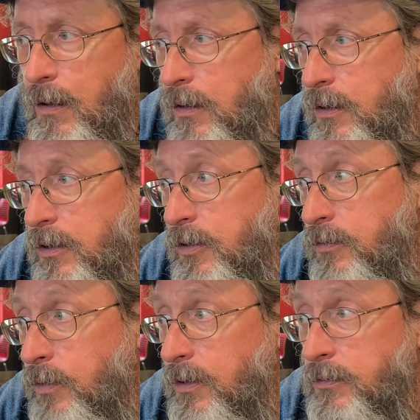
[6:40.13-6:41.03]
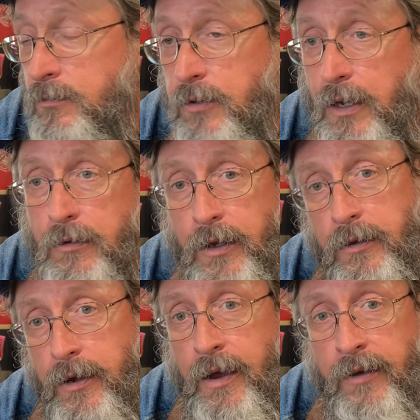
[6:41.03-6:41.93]
Oh, uh,
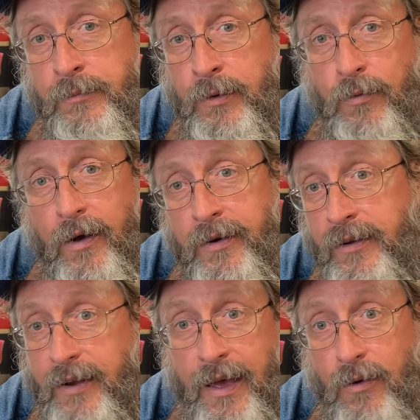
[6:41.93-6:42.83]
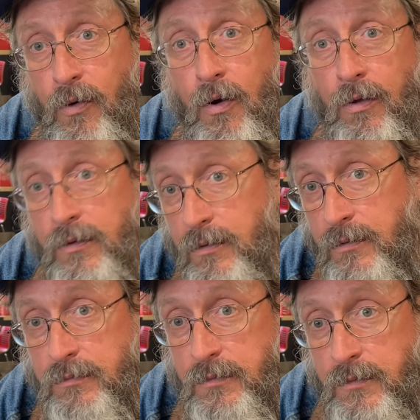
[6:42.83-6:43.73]
lately I haven't been riding it at all.
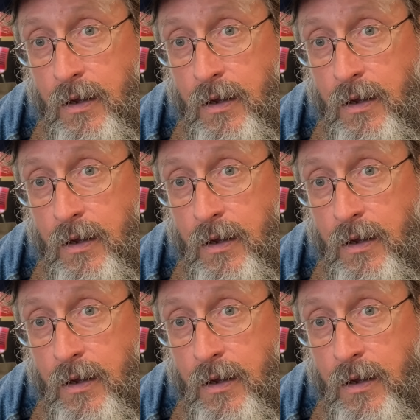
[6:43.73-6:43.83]
Okay.